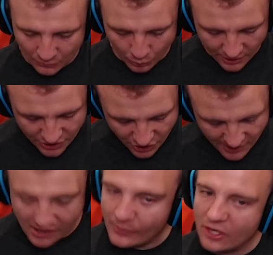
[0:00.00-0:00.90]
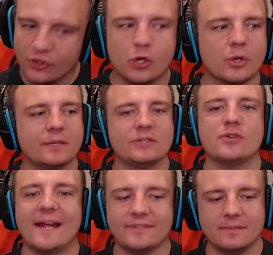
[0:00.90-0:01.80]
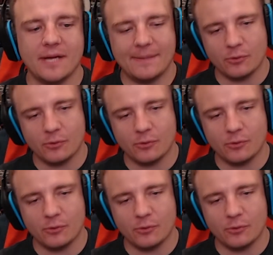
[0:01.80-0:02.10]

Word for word: We're going to start out. We don't know who we're going to be drafted by,